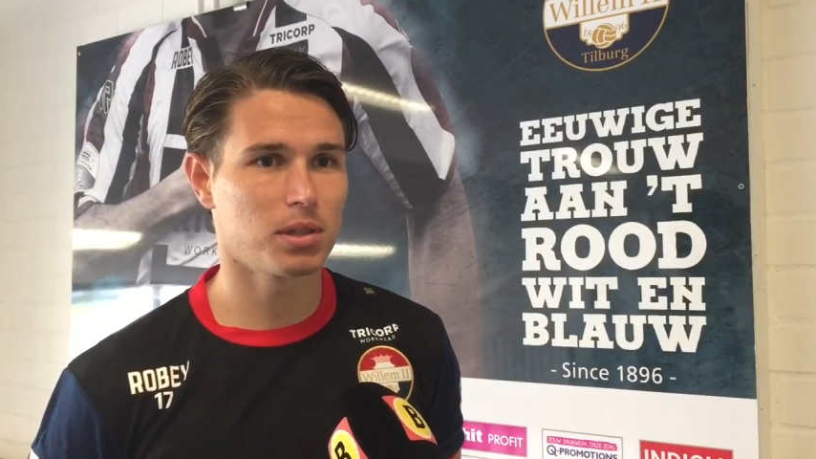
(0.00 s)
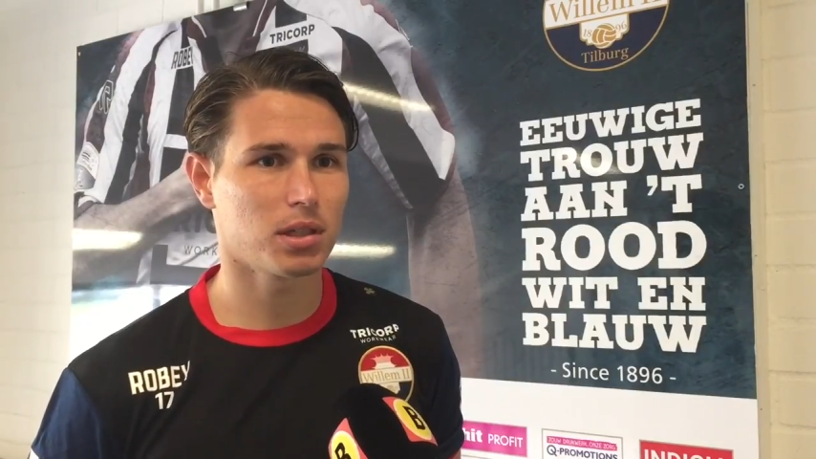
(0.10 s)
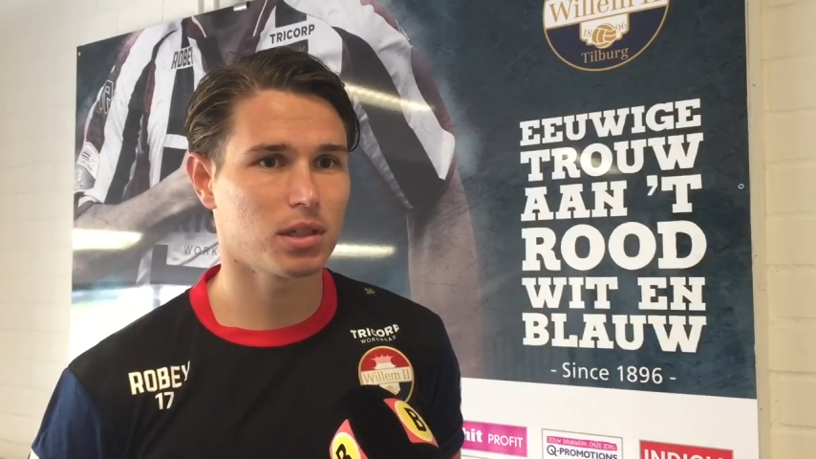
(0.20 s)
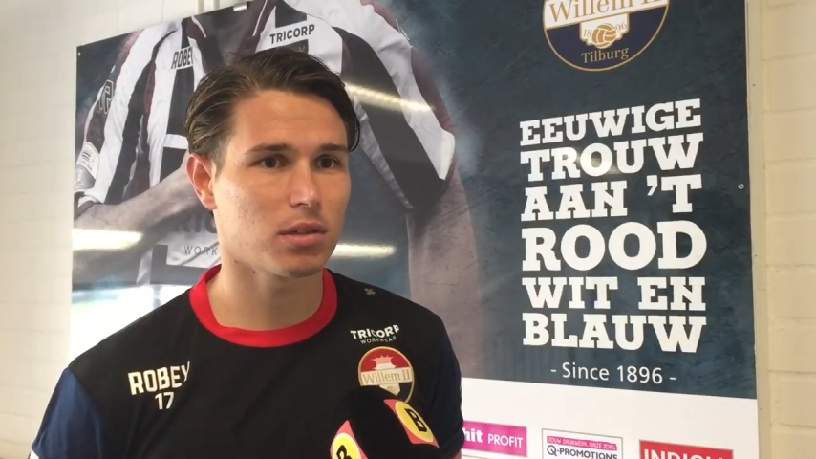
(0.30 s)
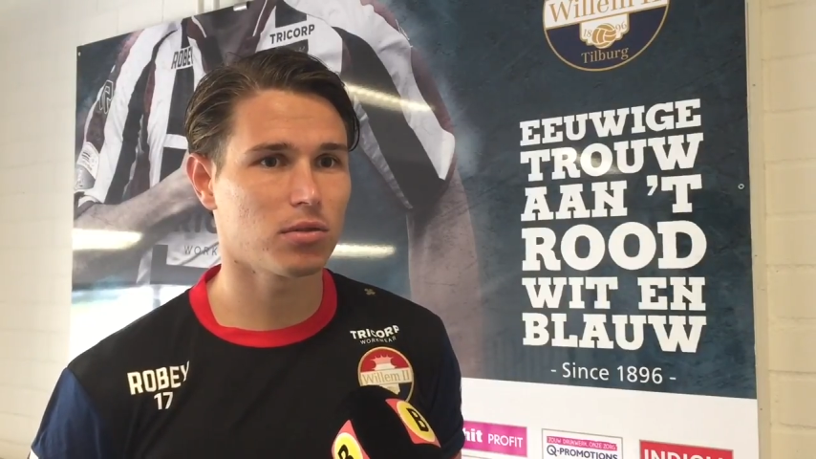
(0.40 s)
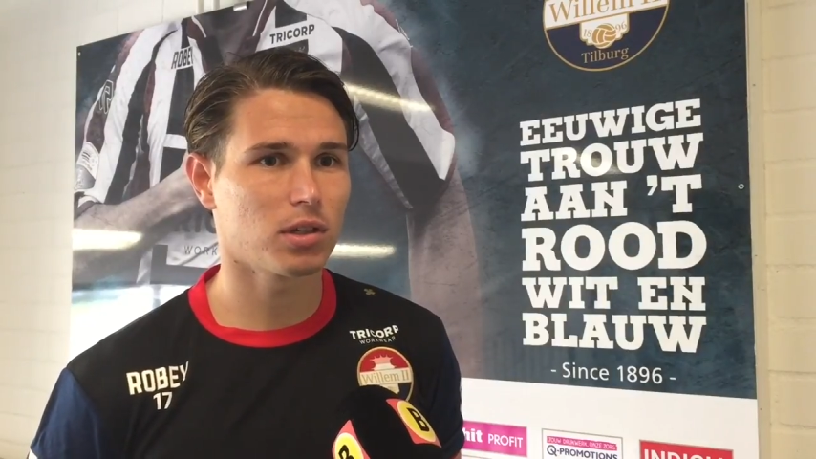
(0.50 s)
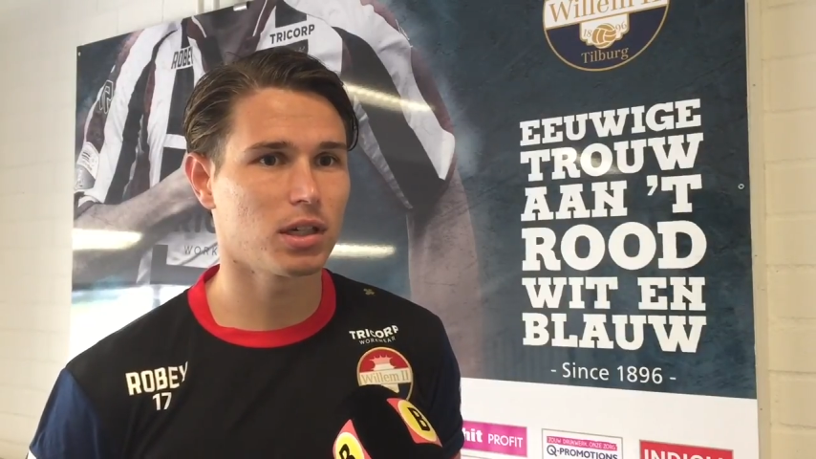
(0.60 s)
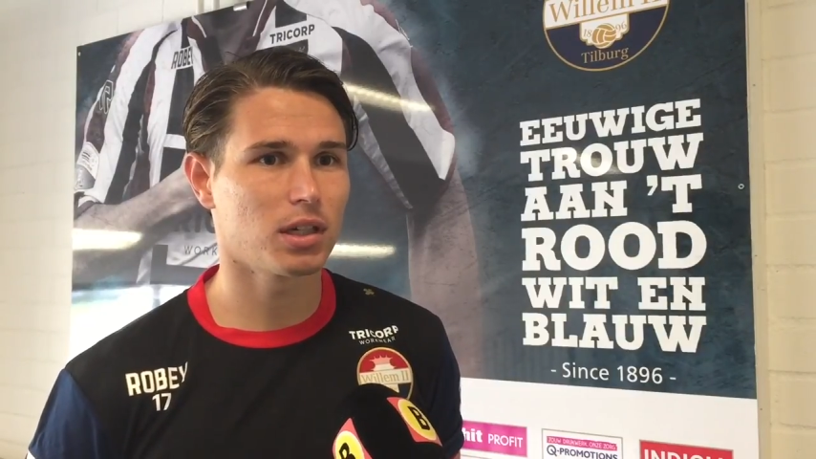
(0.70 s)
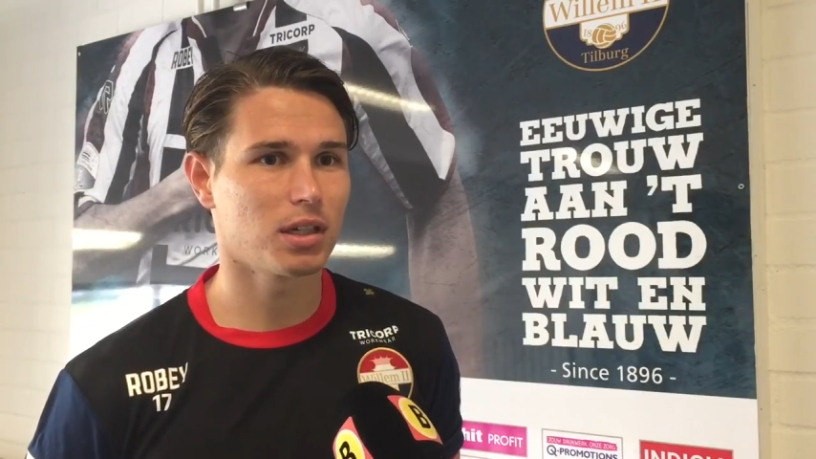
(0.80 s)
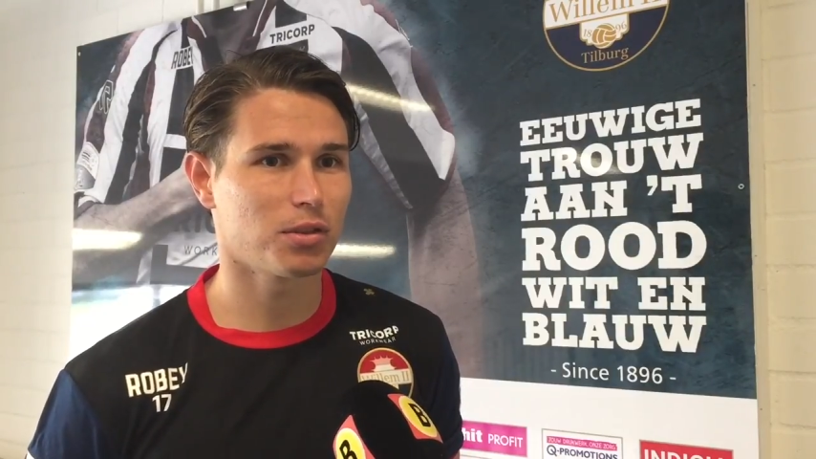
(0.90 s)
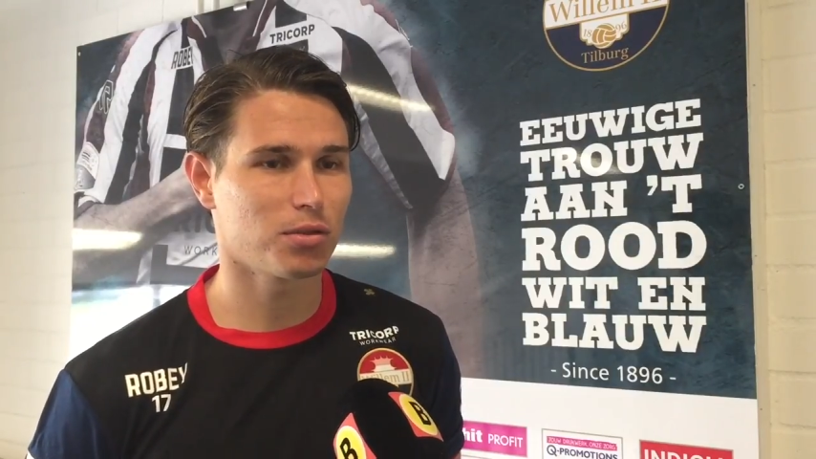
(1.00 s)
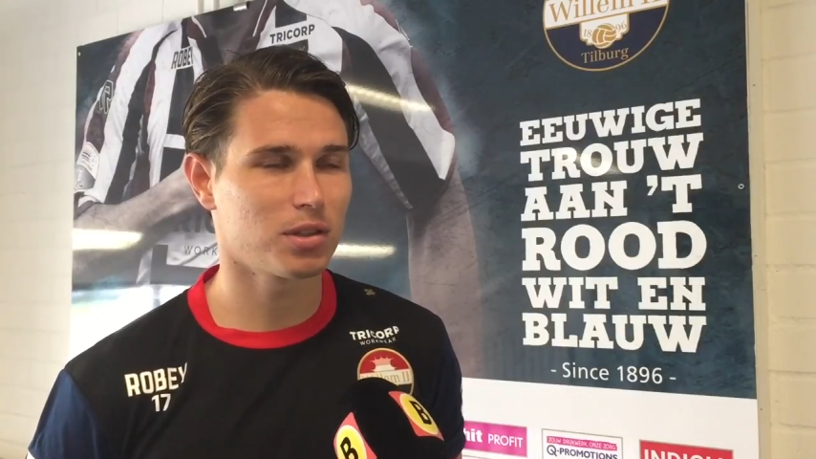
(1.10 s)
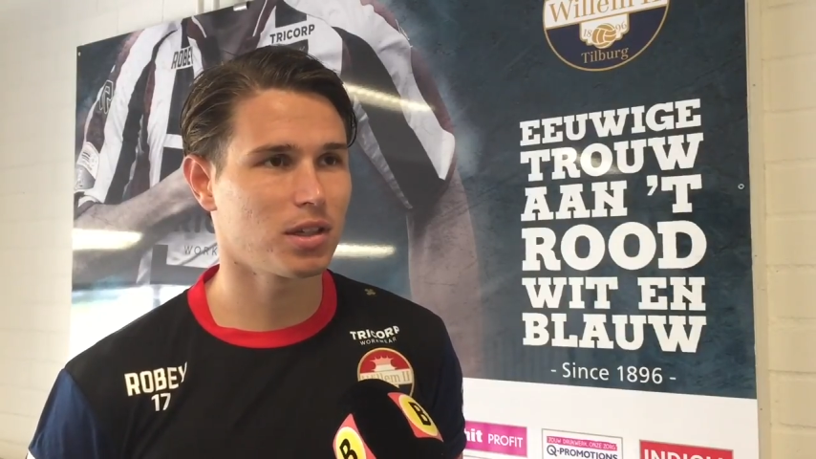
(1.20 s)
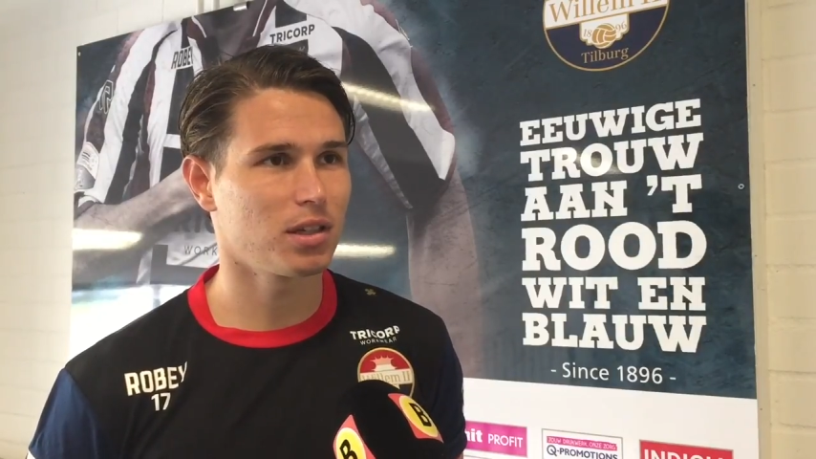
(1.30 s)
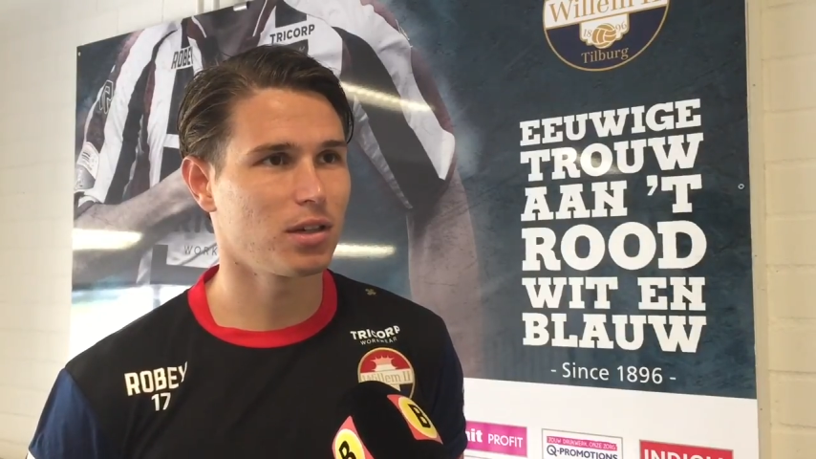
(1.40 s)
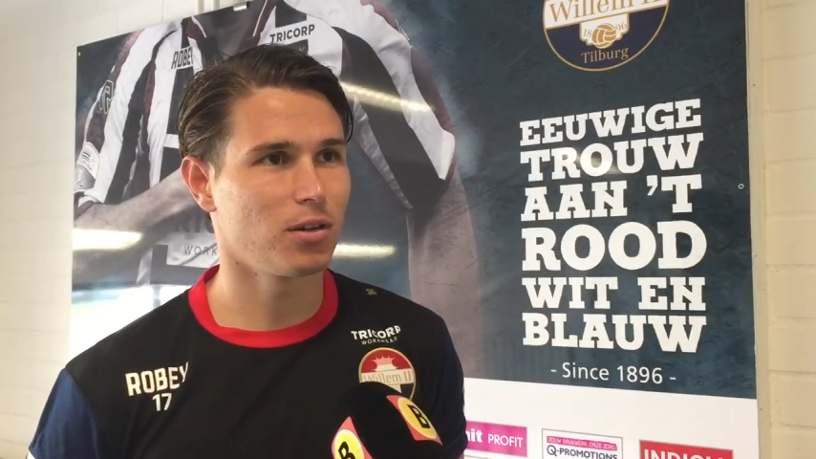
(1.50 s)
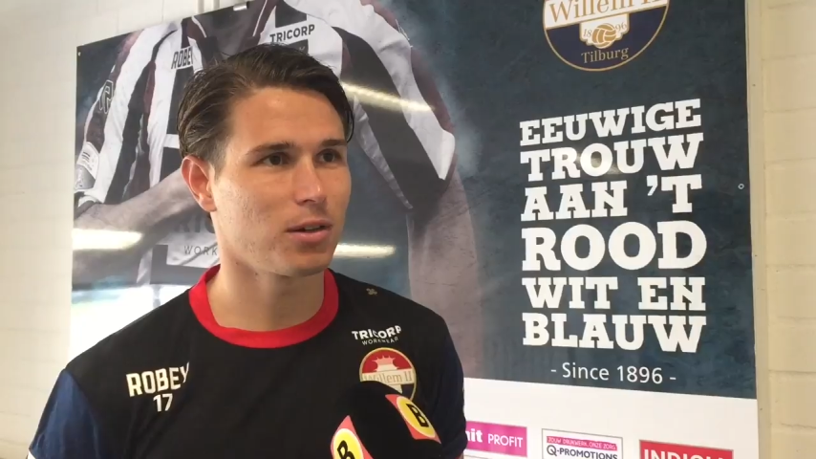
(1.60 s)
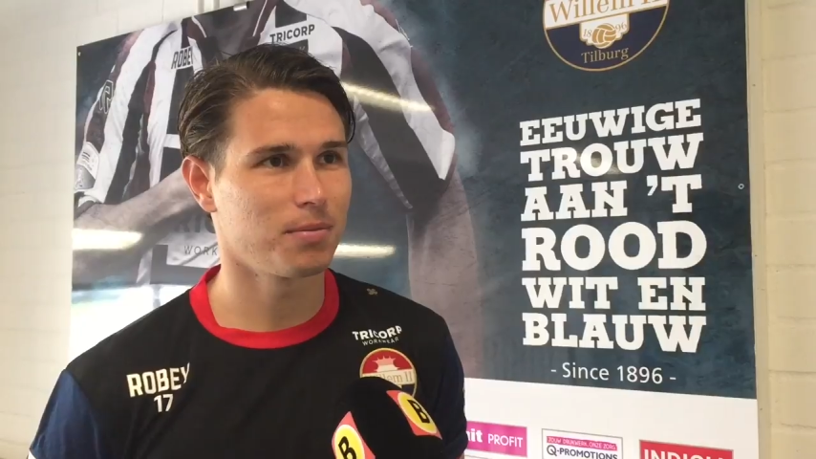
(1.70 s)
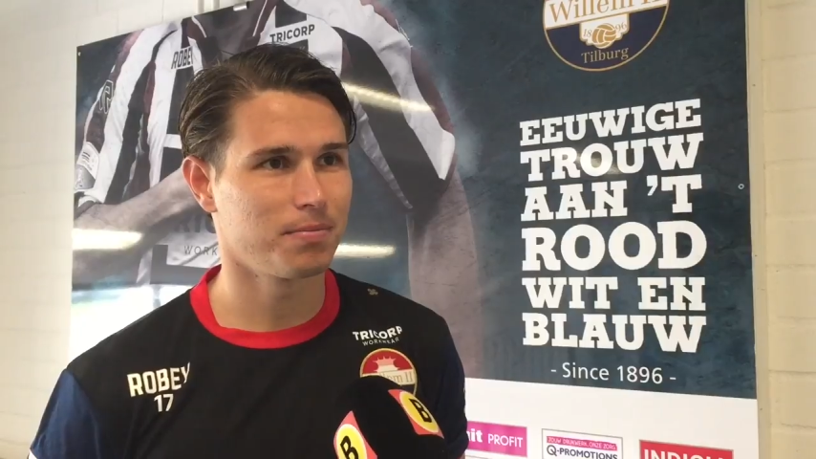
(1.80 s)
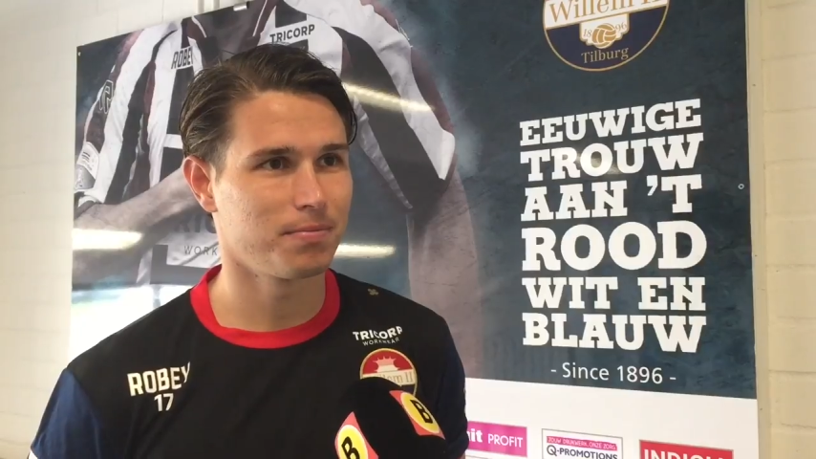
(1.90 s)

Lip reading: successful here and to stay here long.